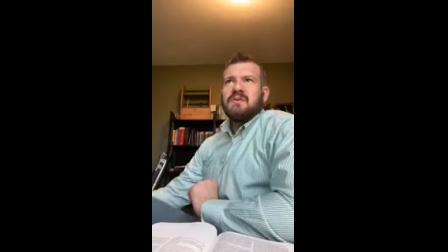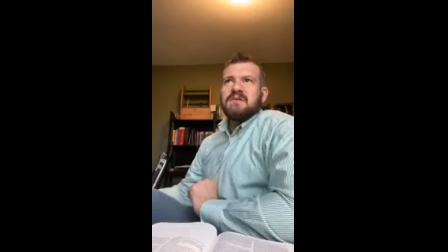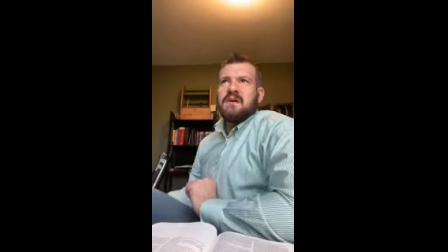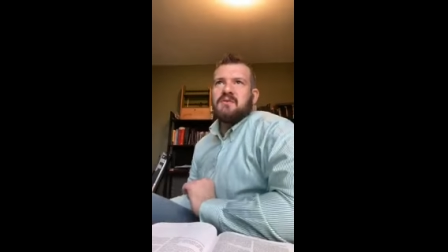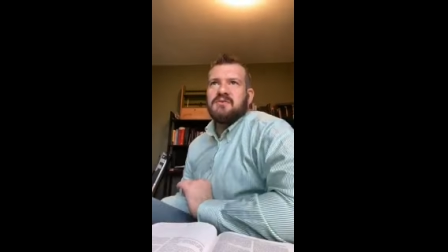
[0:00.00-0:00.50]

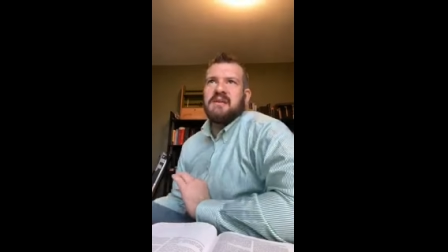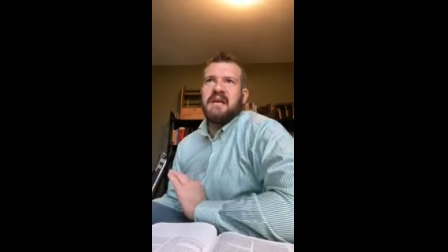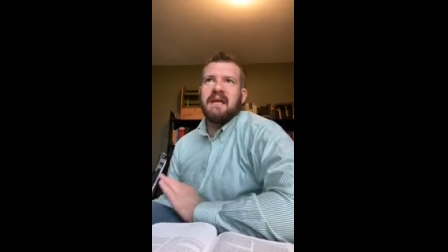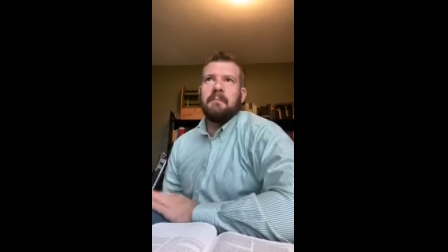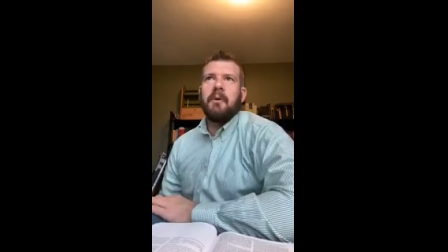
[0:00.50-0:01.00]
this
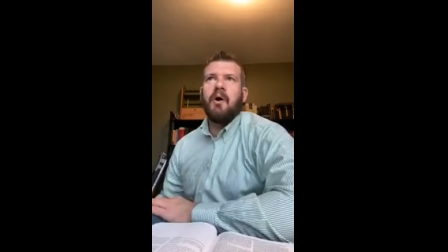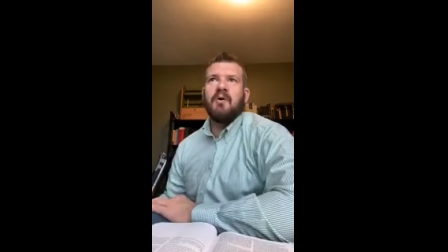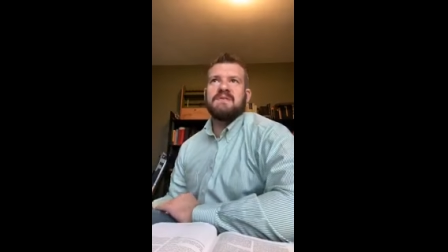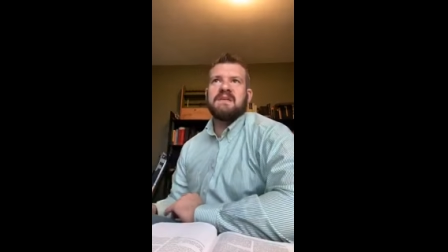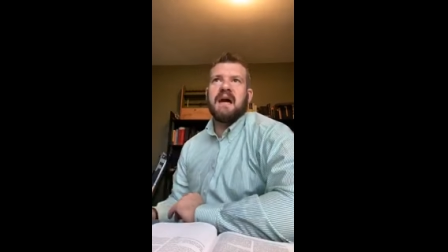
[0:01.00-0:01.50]
understanding in
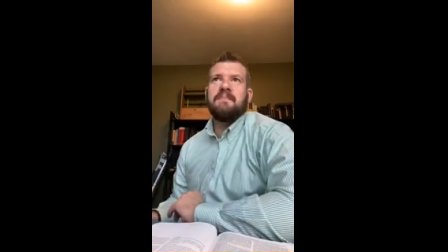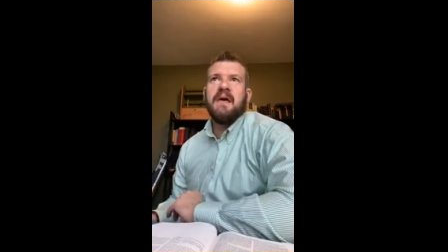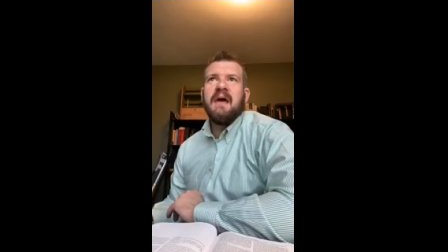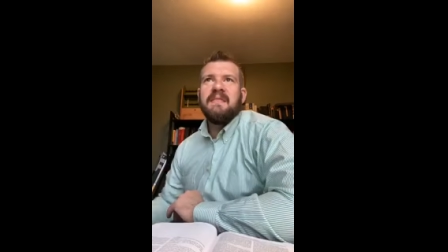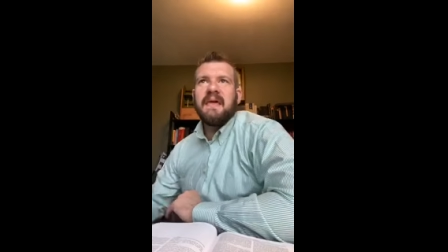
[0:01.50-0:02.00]
Paul's time,
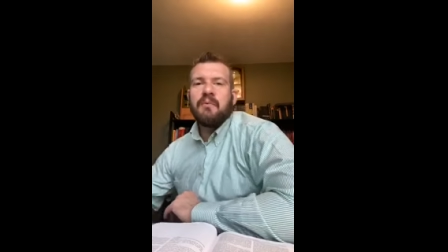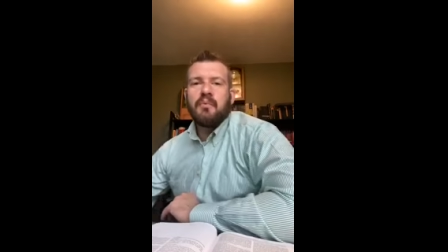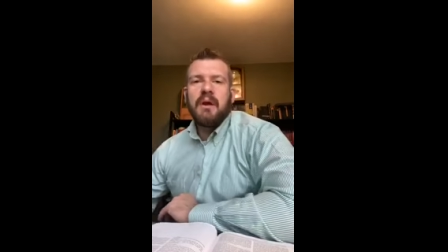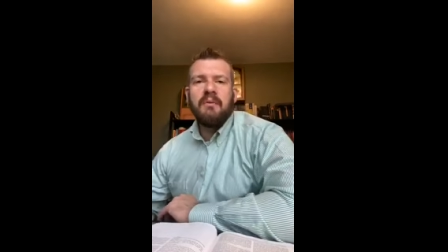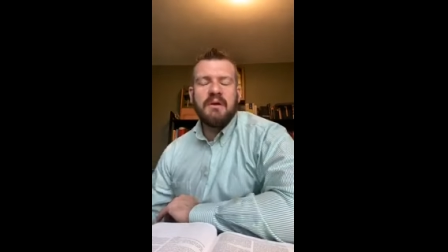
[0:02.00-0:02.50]
they
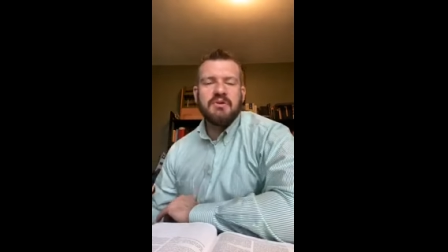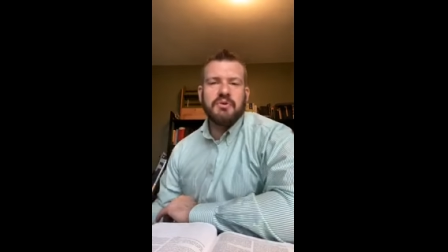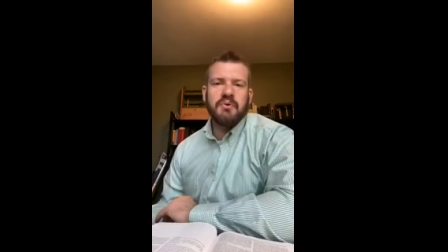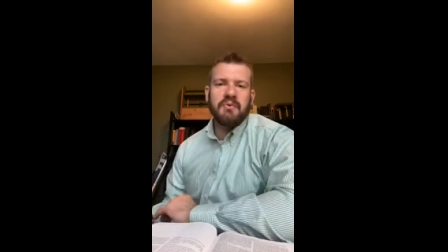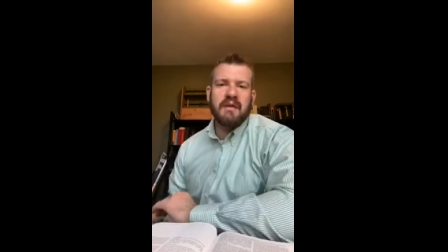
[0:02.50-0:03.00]
really
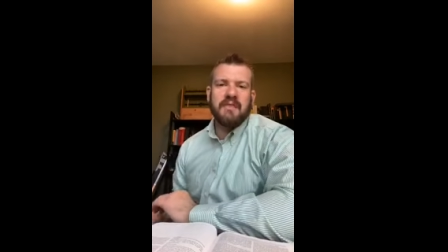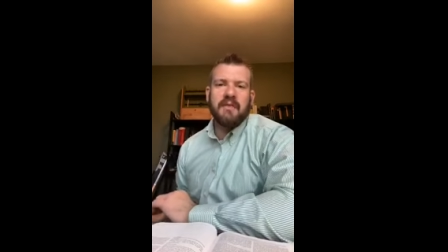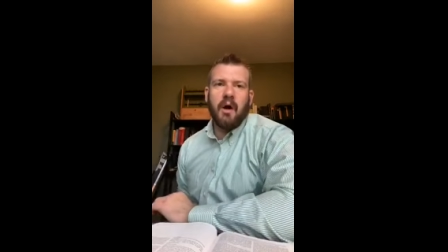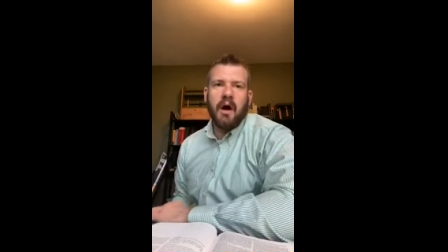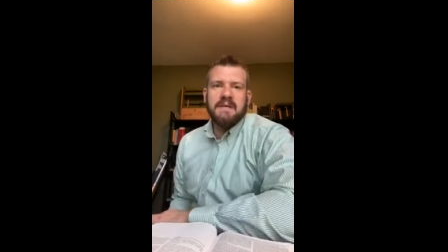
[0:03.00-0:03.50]
truly
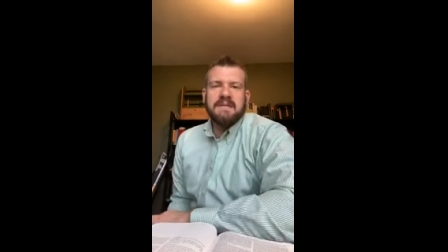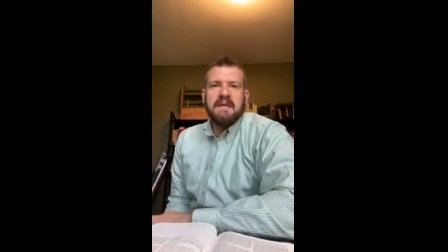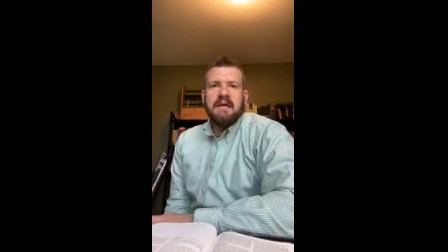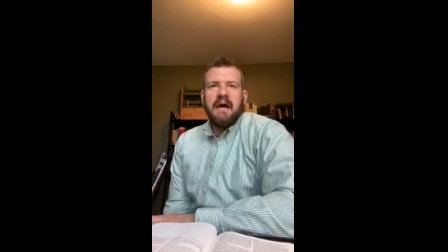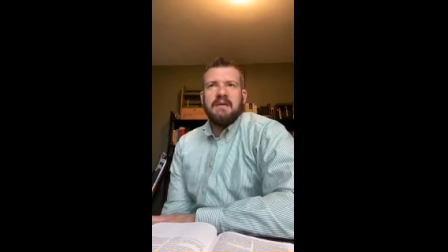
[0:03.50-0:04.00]
thought
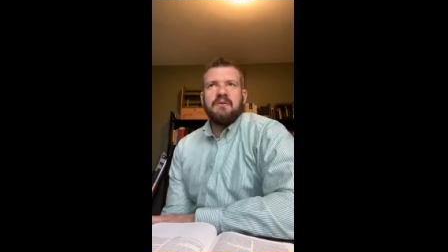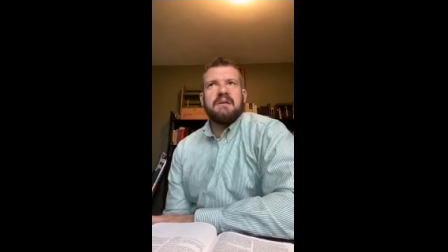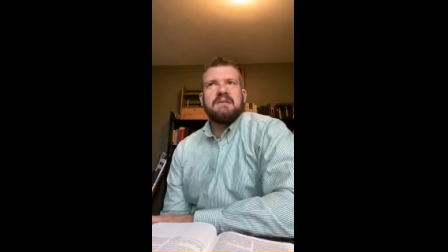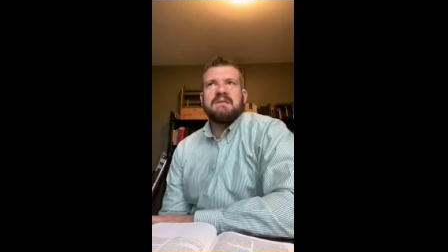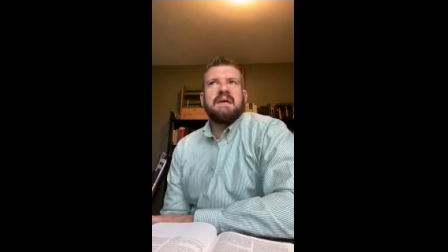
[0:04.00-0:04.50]
and you
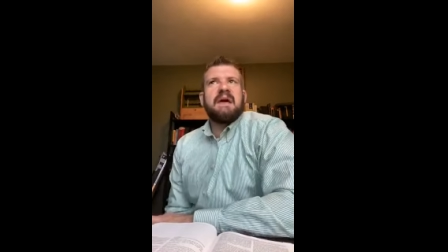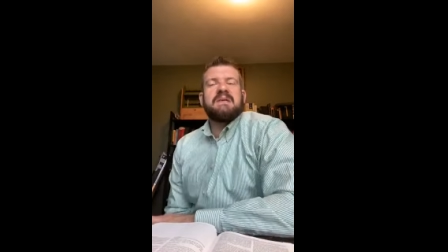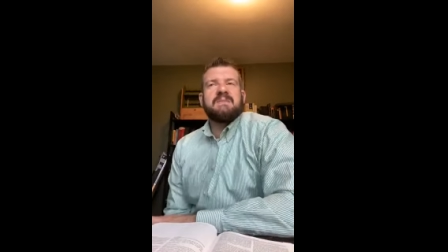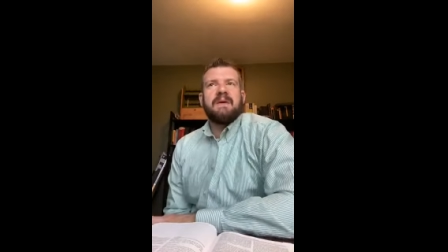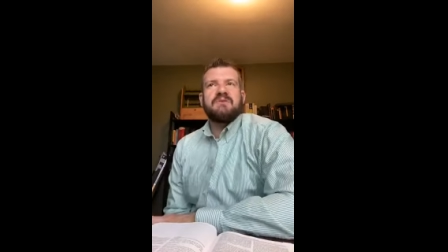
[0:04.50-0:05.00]
can see it
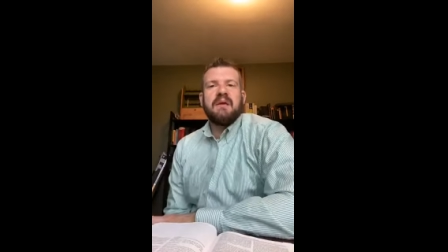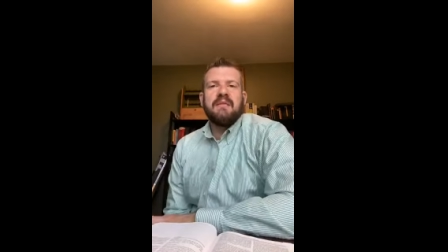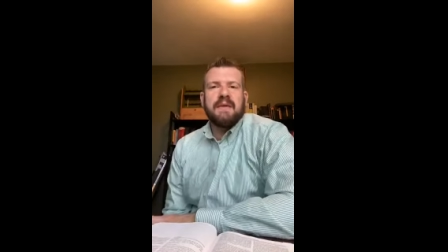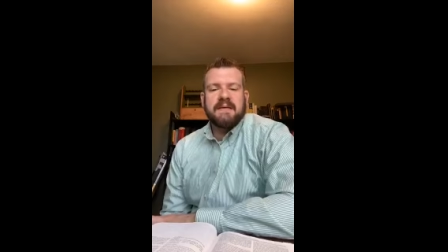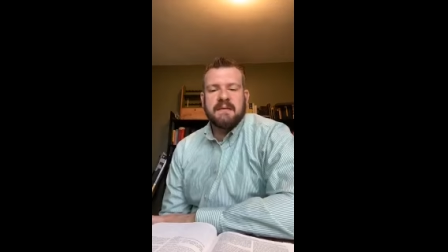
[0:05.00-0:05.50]
especially
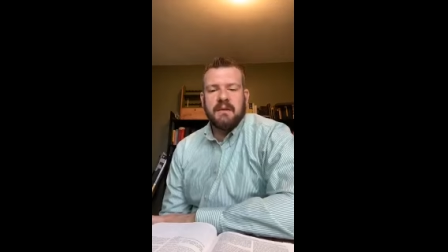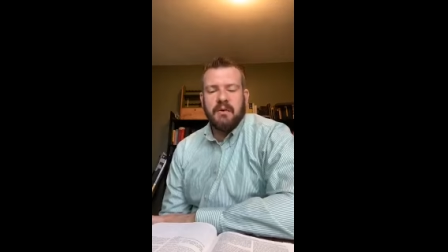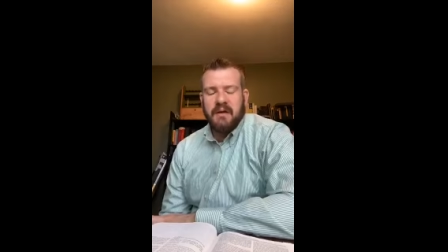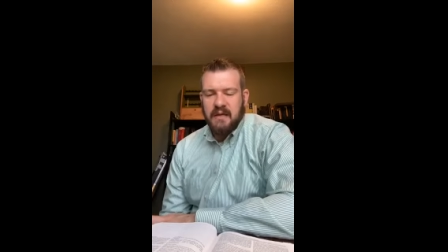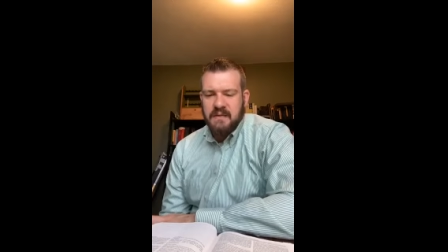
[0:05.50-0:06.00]
in
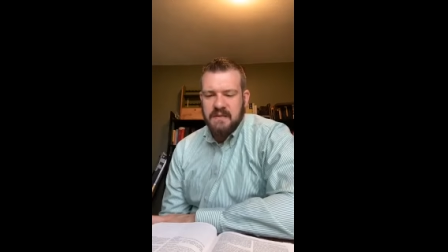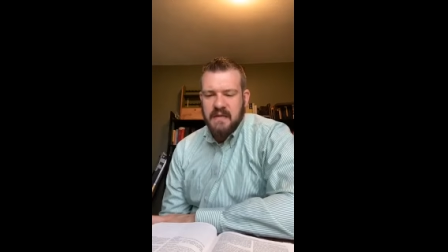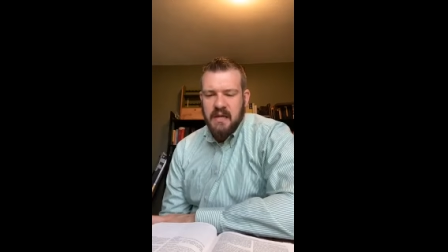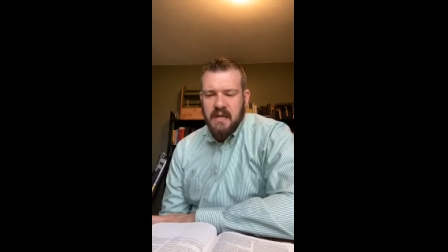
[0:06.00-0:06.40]
Thessalonians,